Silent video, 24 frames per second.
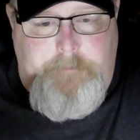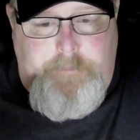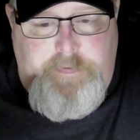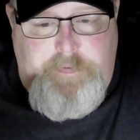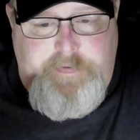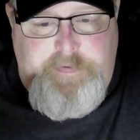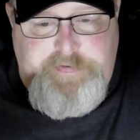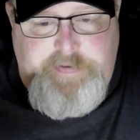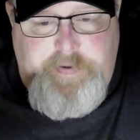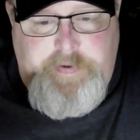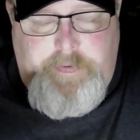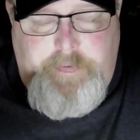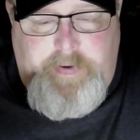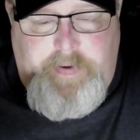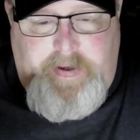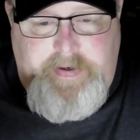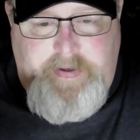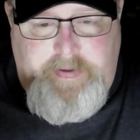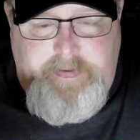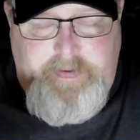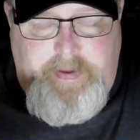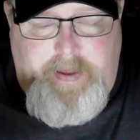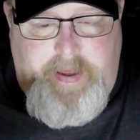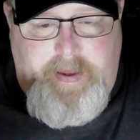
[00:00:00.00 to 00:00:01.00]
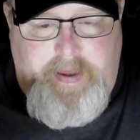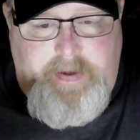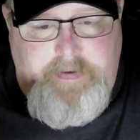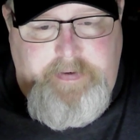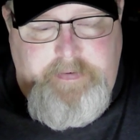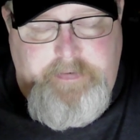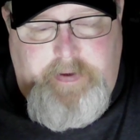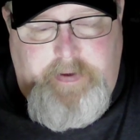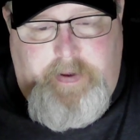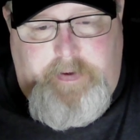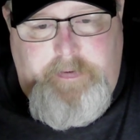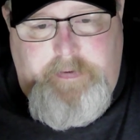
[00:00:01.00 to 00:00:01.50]
So I did that,
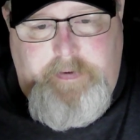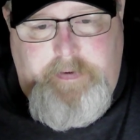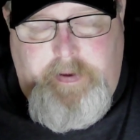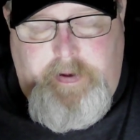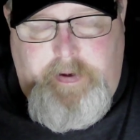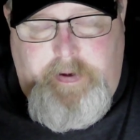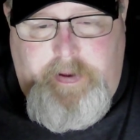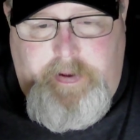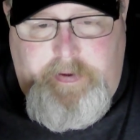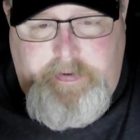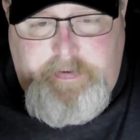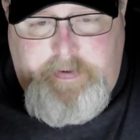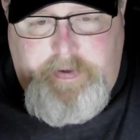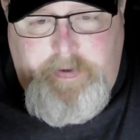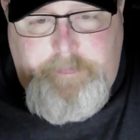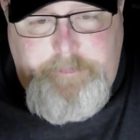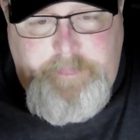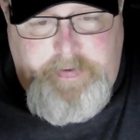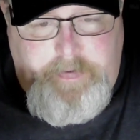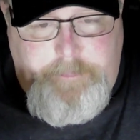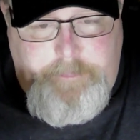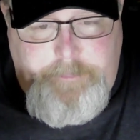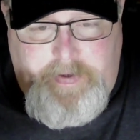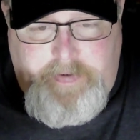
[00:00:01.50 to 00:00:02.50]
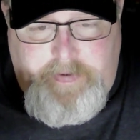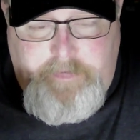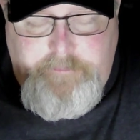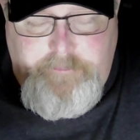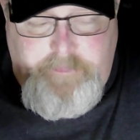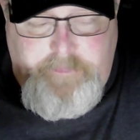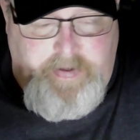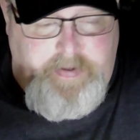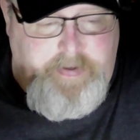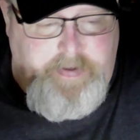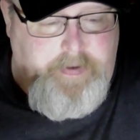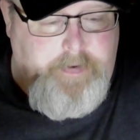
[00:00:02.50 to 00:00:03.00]
and I came in and making
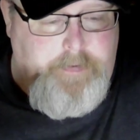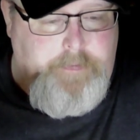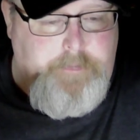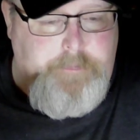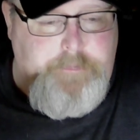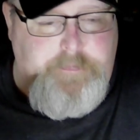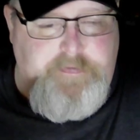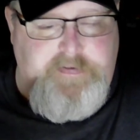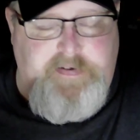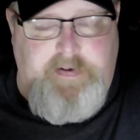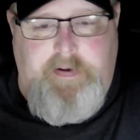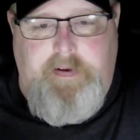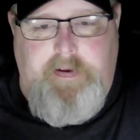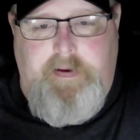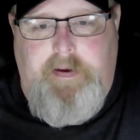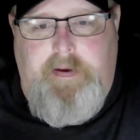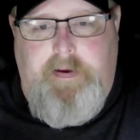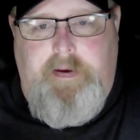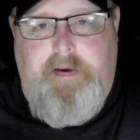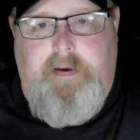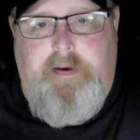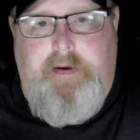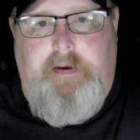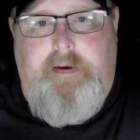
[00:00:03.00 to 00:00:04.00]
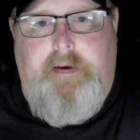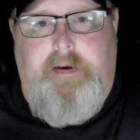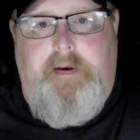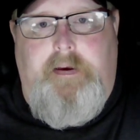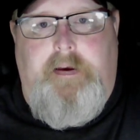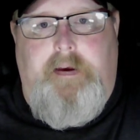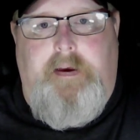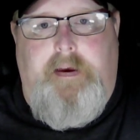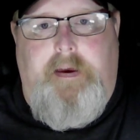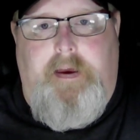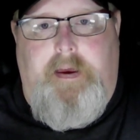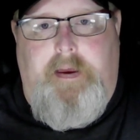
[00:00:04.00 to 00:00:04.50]
videos, and
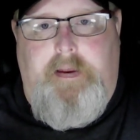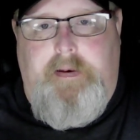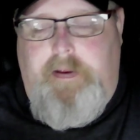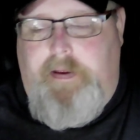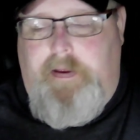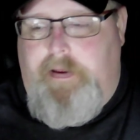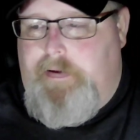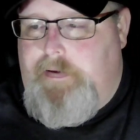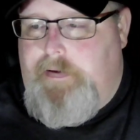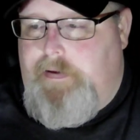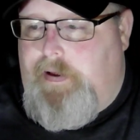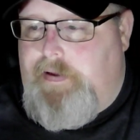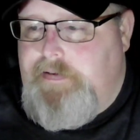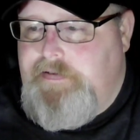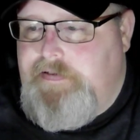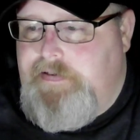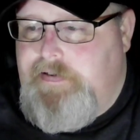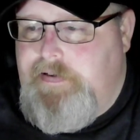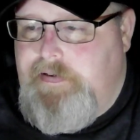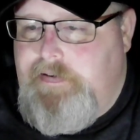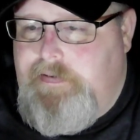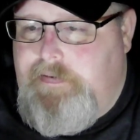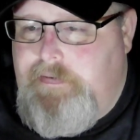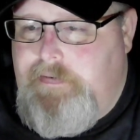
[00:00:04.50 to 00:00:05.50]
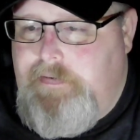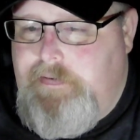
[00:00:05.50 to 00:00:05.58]
I still